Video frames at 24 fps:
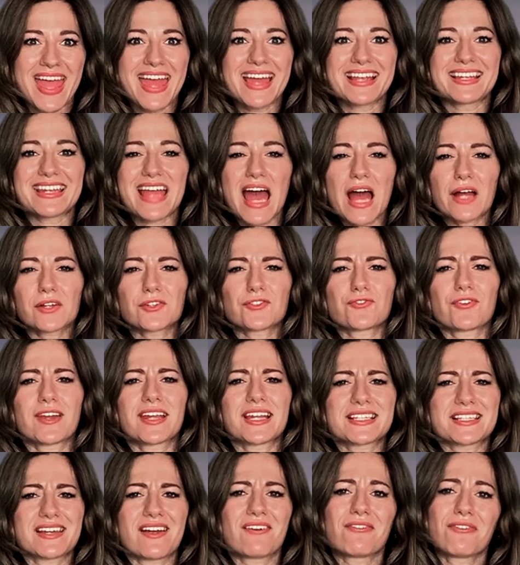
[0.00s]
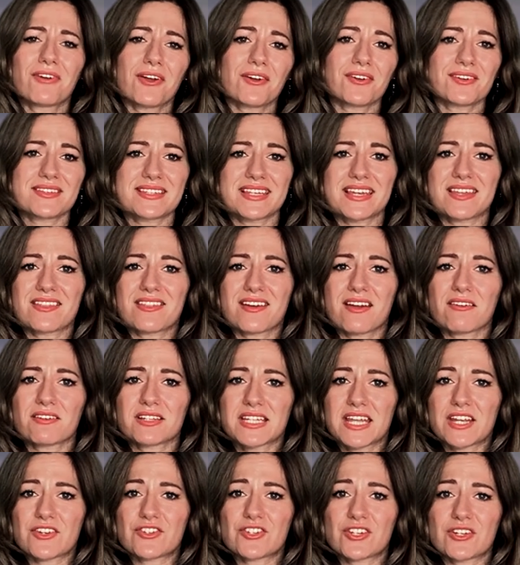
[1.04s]
Now traders are focusing their
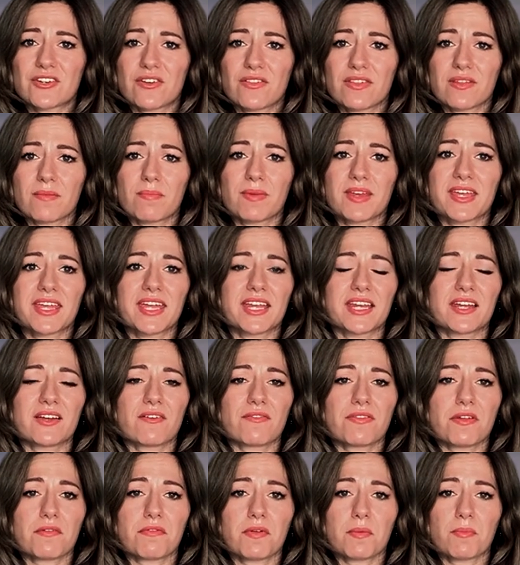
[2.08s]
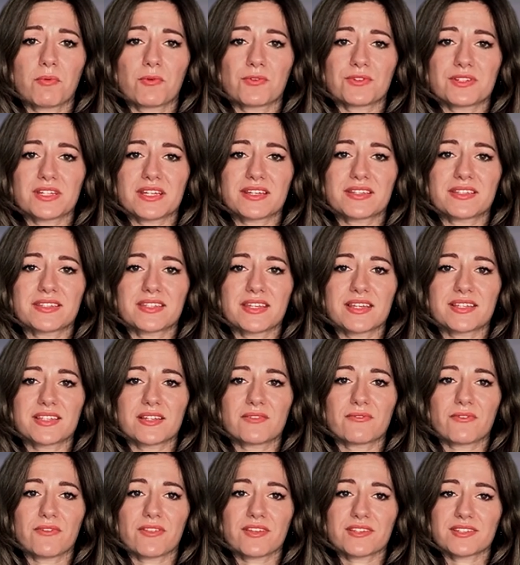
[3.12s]
attention on the beginning of the reporting season
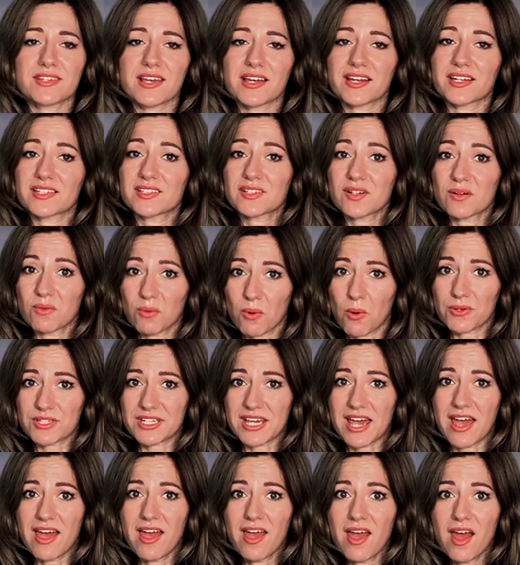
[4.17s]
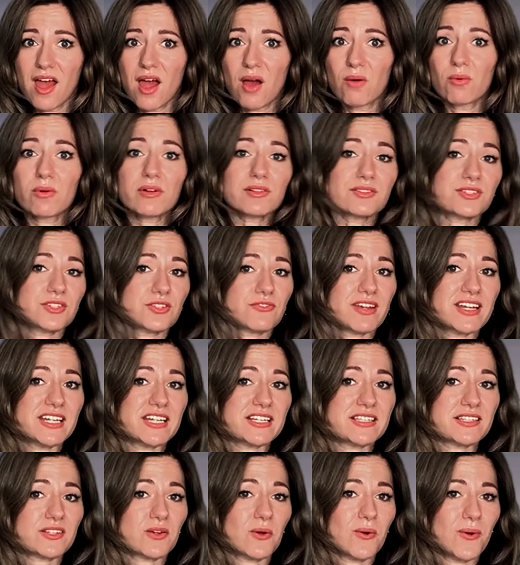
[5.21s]
for the second quarter. Wall Street
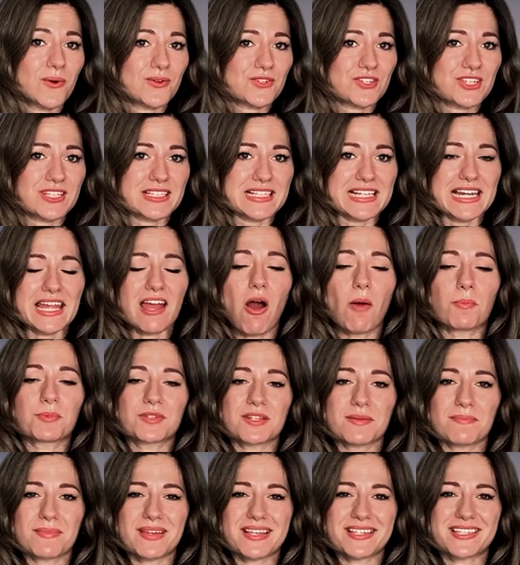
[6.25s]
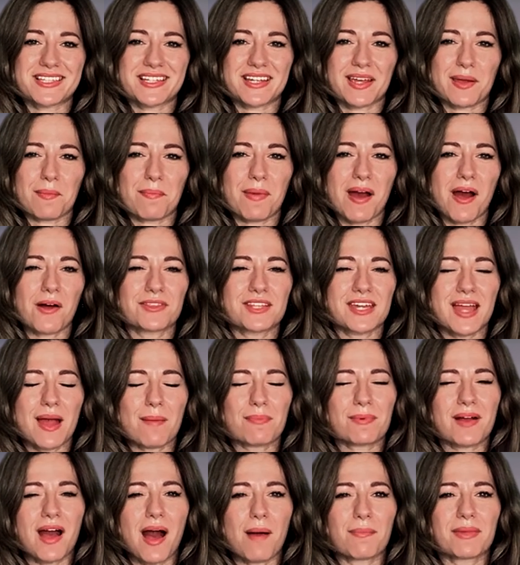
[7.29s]
is cautiously optimistic about the
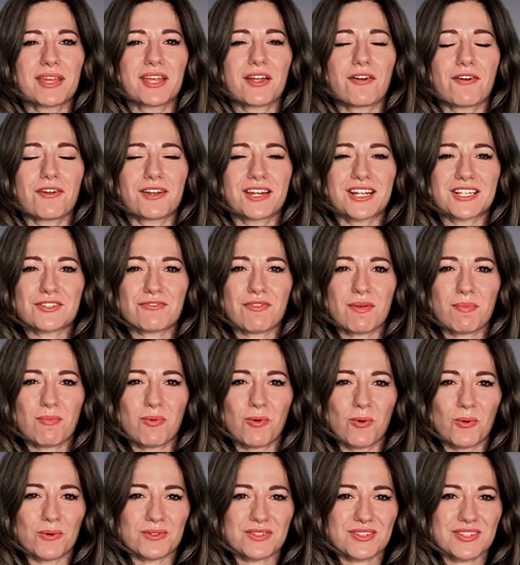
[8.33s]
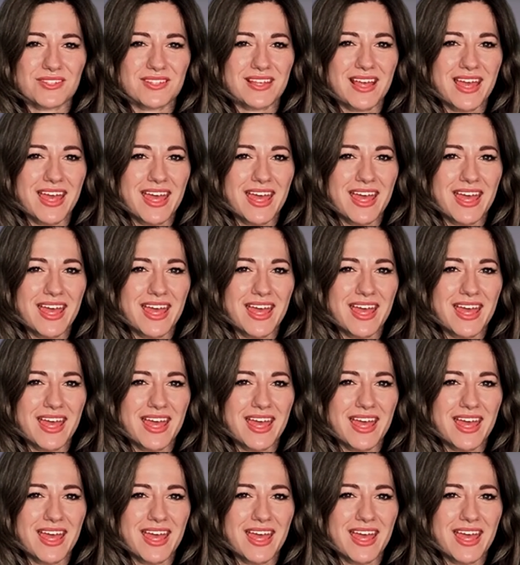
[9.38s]
upcoming earnings reports.